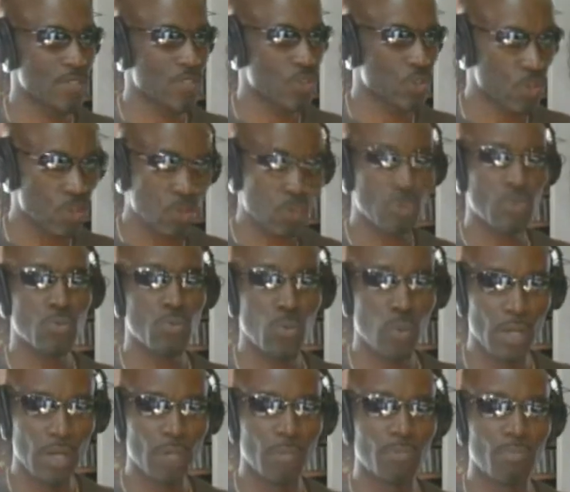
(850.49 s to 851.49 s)
Suits
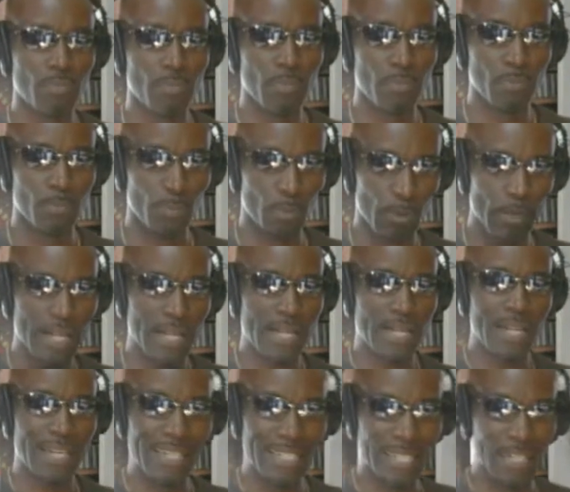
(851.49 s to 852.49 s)
will bring
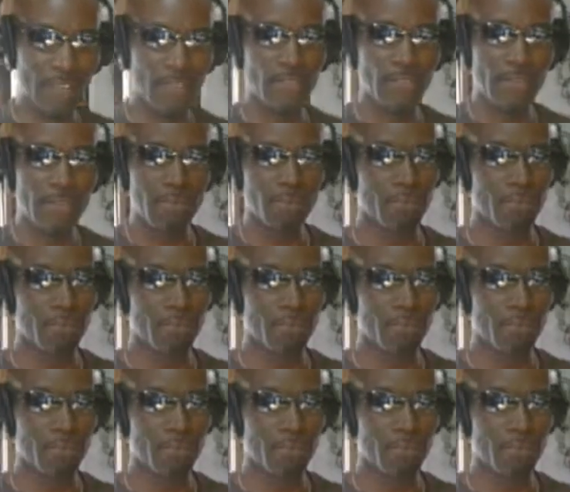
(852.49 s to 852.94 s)
a different